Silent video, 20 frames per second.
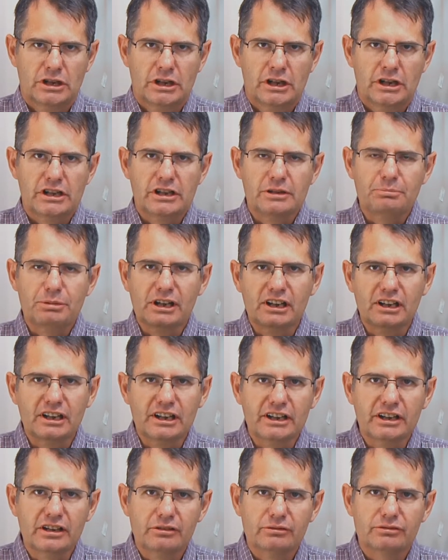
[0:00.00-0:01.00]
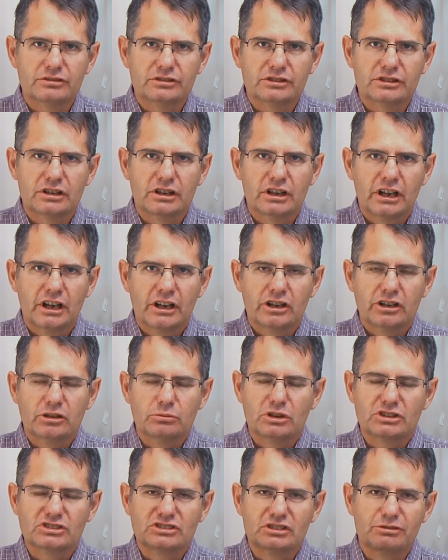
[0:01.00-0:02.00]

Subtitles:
He believed. He was